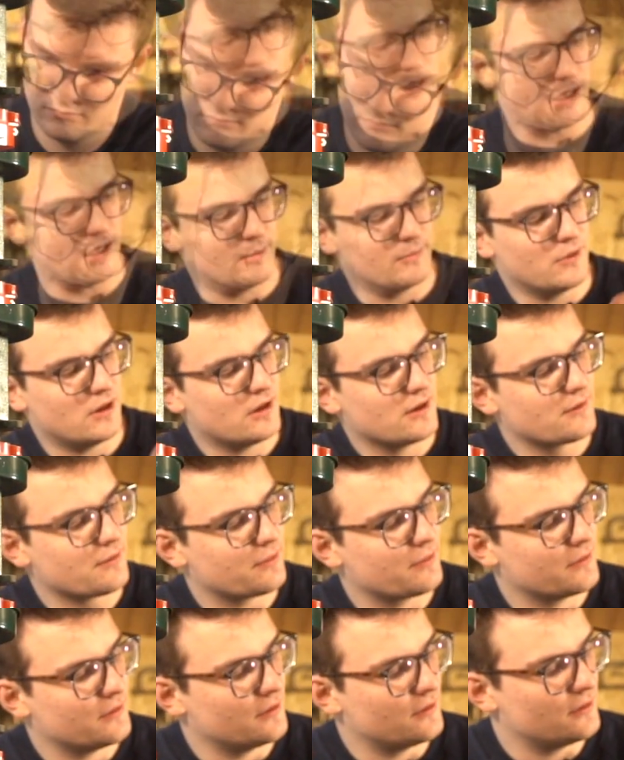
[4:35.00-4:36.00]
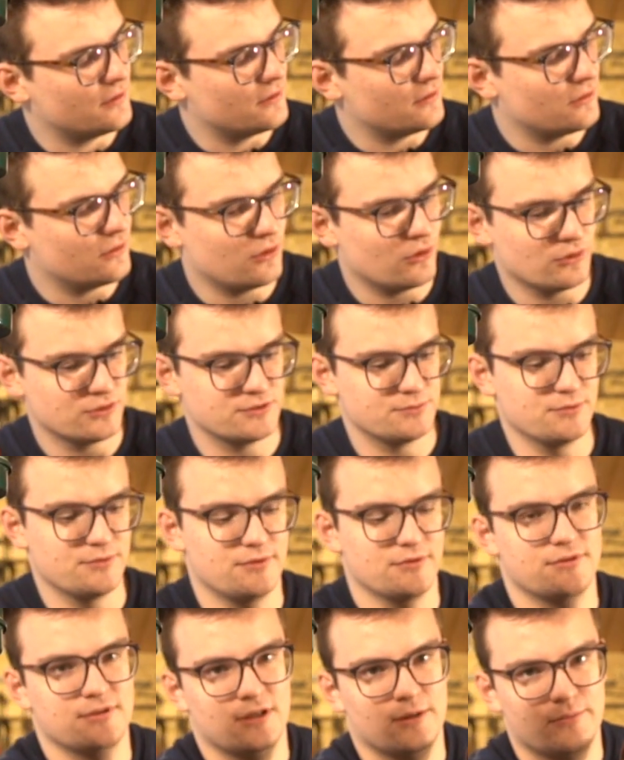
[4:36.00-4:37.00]
I marked the holes with
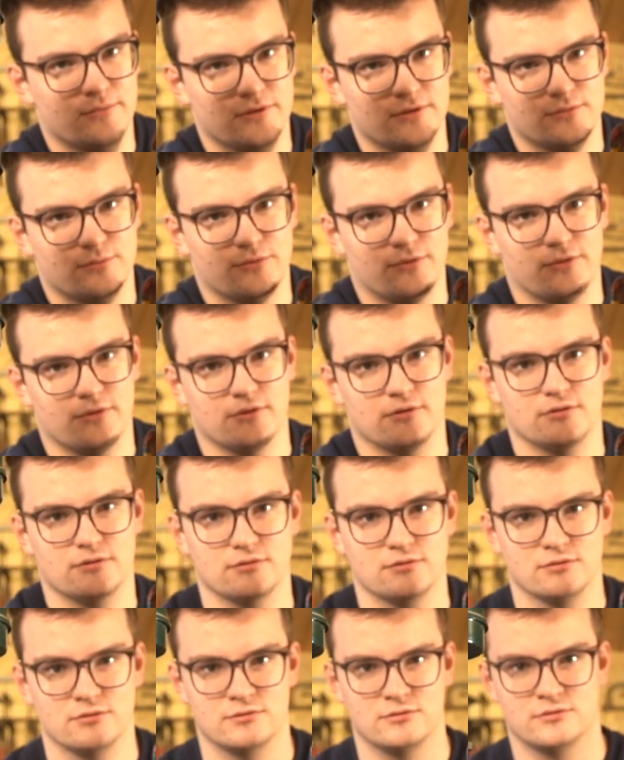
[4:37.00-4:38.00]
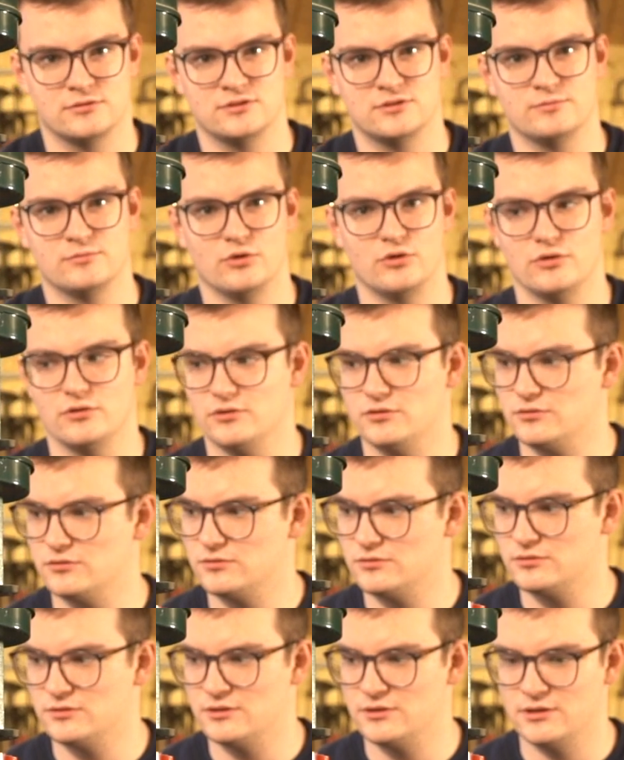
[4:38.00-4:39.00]
the template with a small
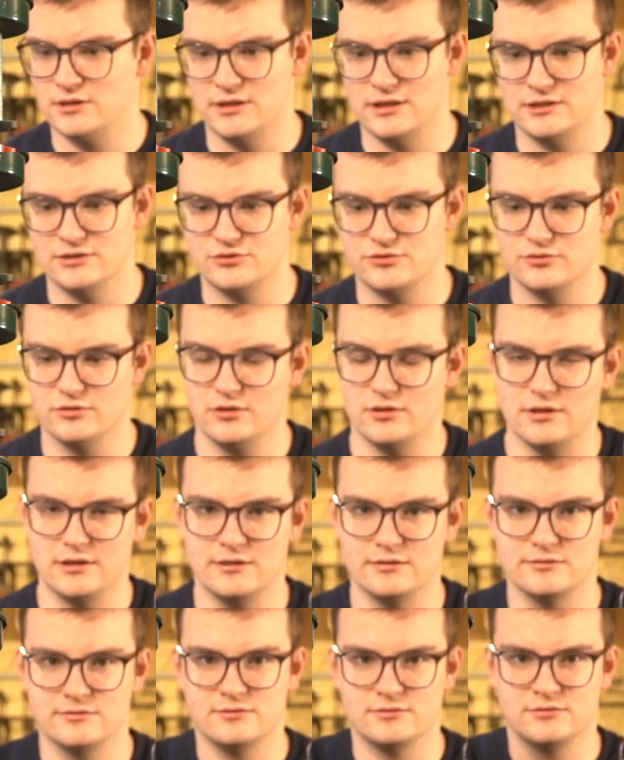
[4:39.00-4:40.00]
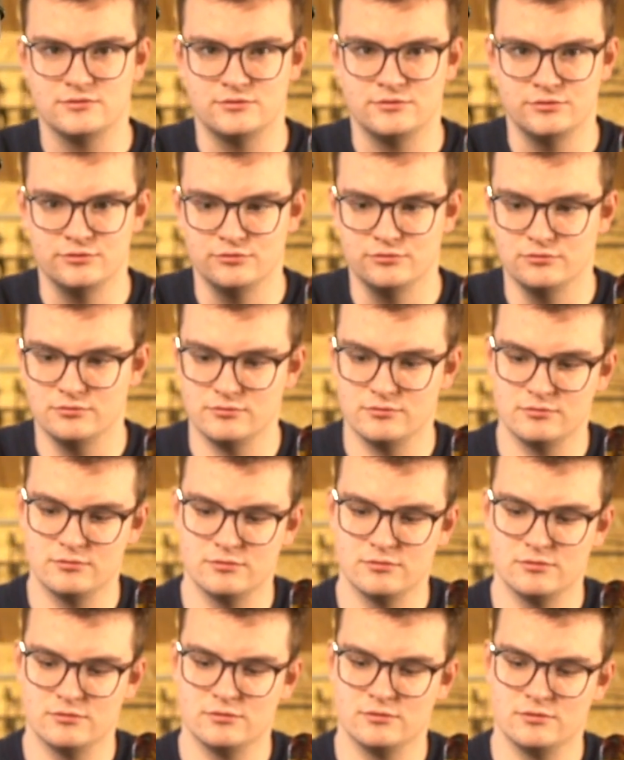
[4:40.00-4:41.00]
hand drill, and to
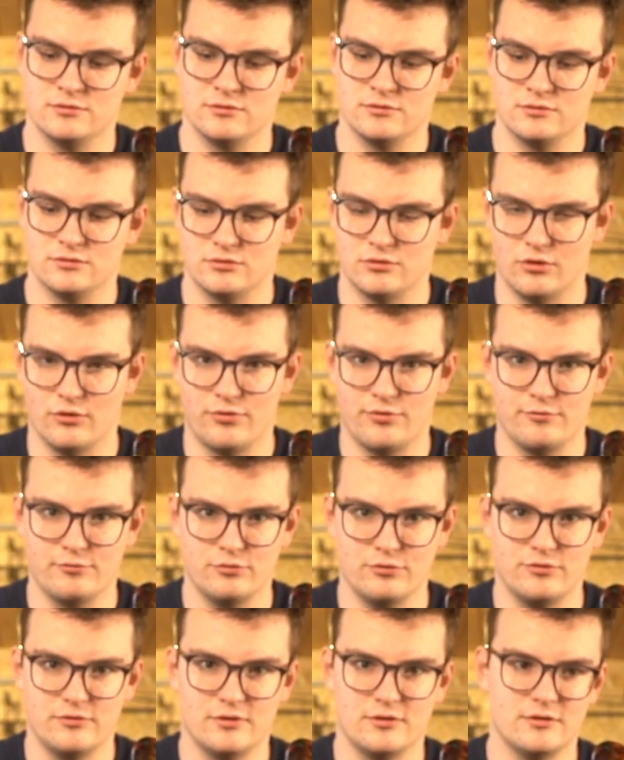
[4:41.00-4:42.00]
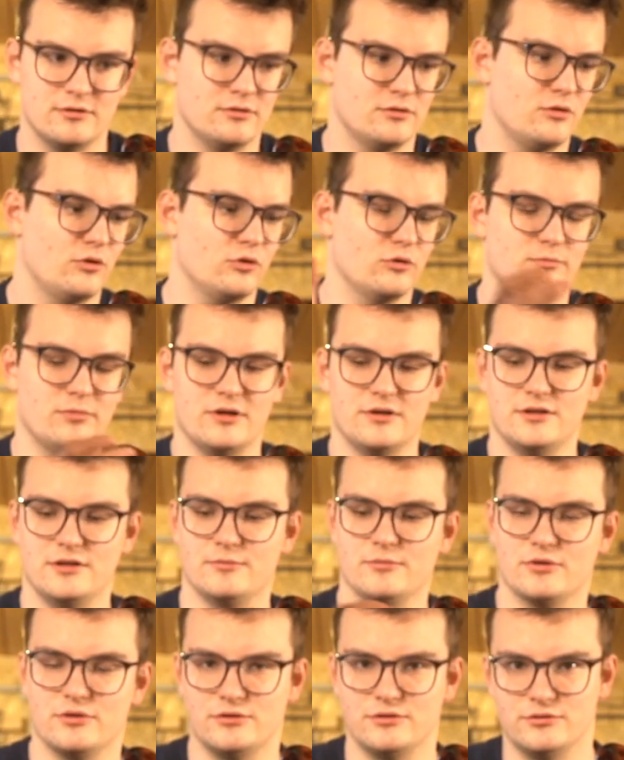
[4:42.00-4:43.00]
go through the whole body
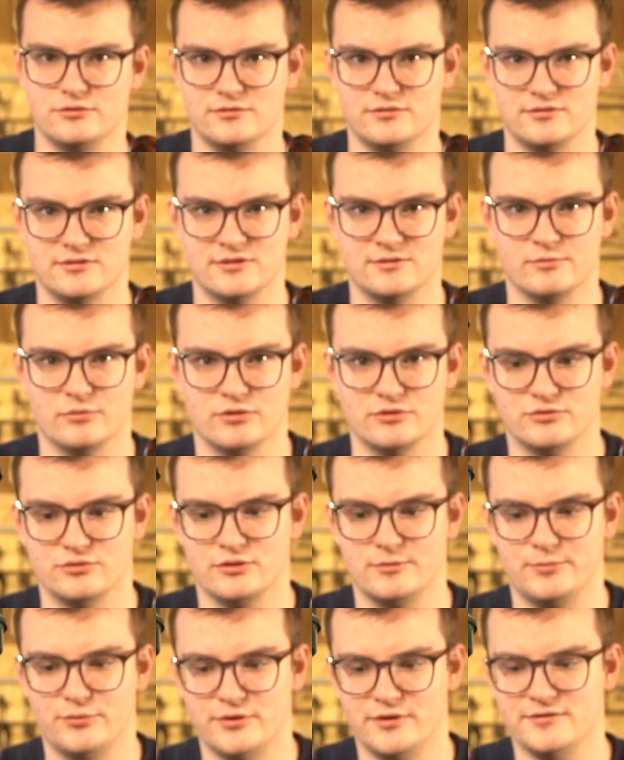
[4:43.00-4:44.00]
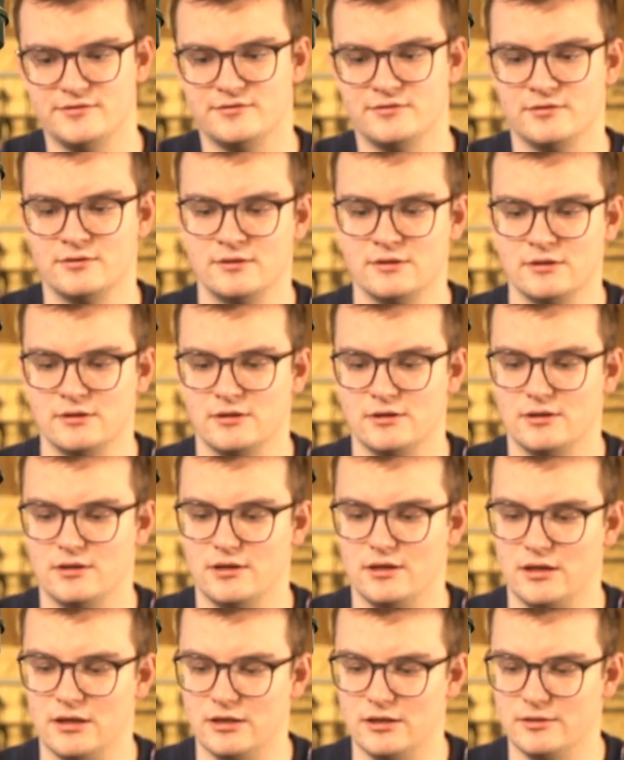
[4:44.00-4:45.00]
I'm going to use this small drill press.
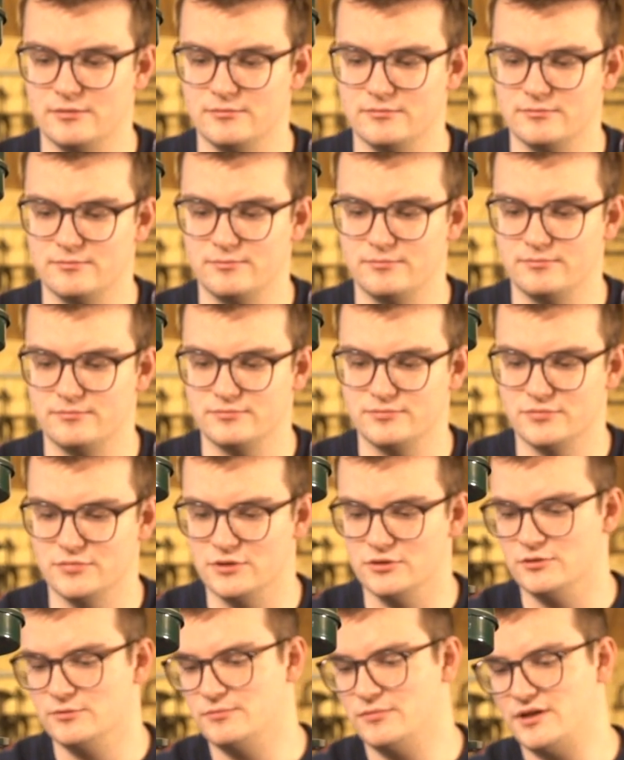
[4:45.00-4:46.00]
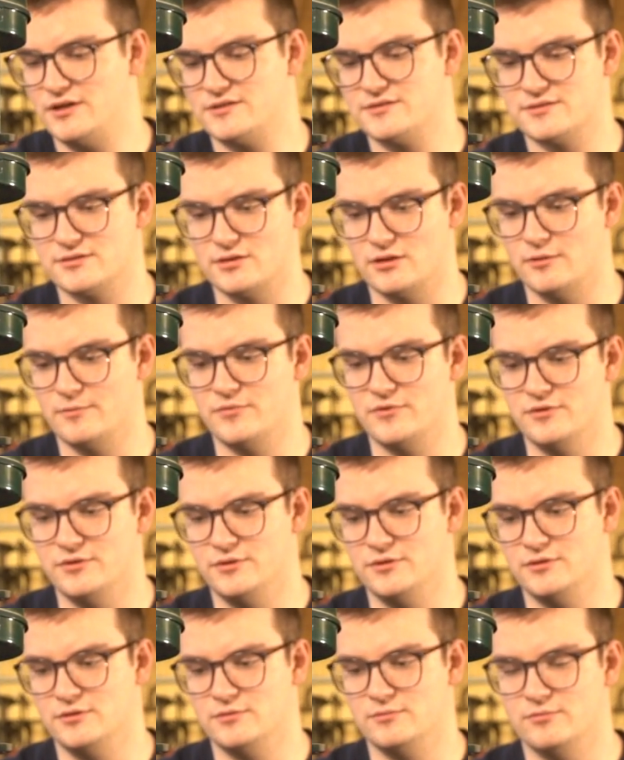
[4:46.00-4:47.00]
I'm masked up
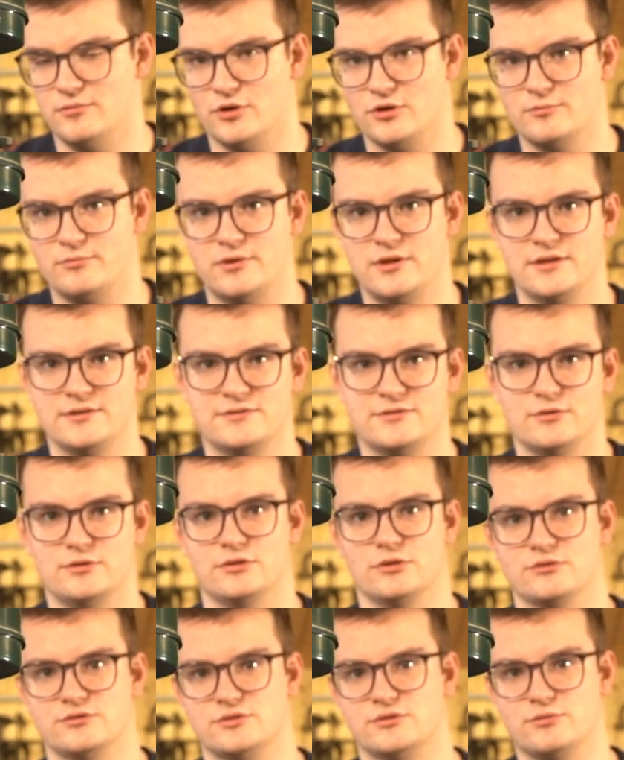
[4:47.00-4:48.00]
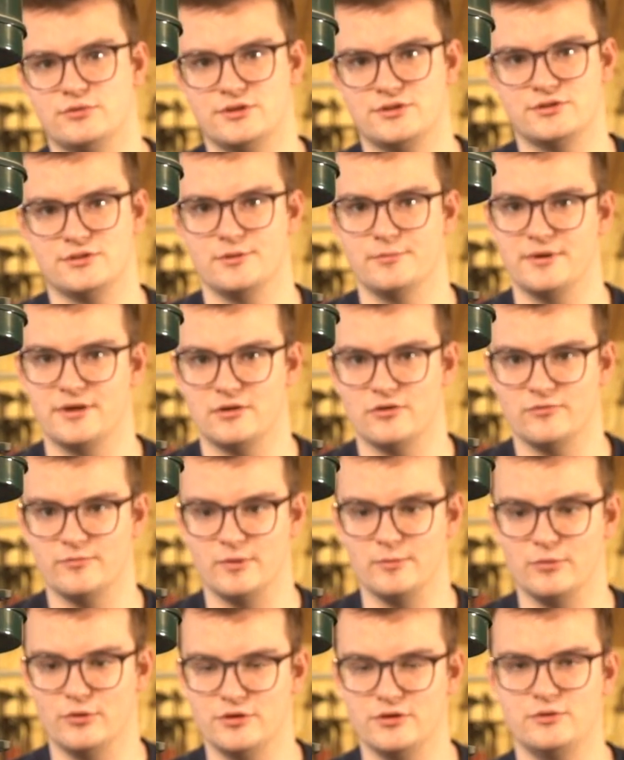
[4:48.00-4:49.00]
the bottom plate so I don't scratch the back of
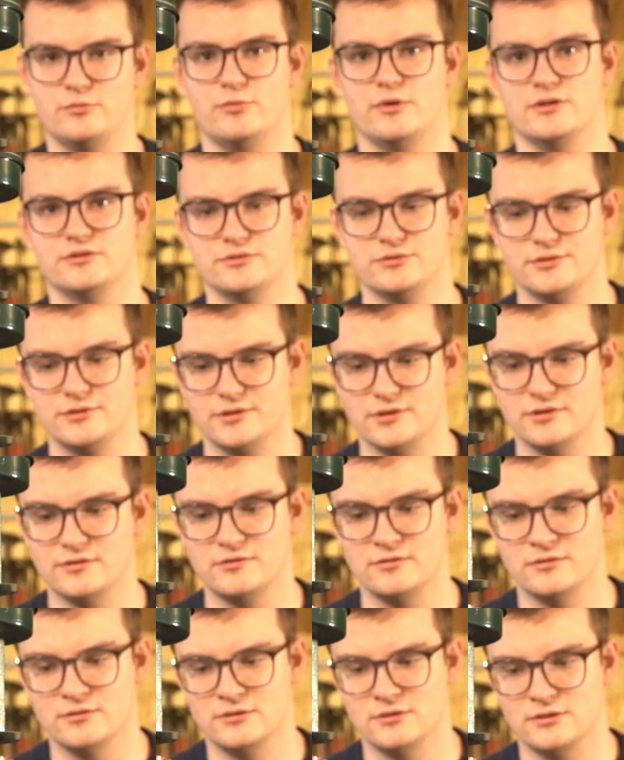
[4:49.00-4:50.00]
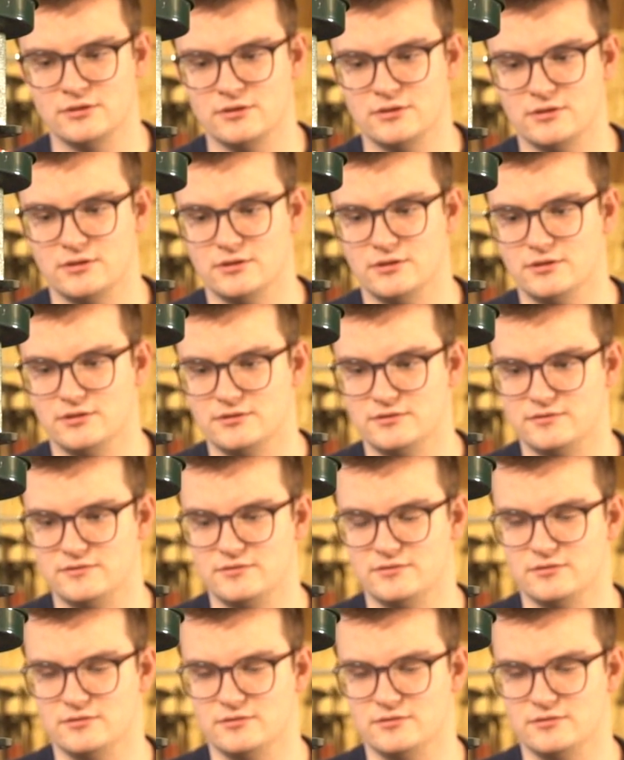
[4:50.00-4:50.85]
my body while doing it, and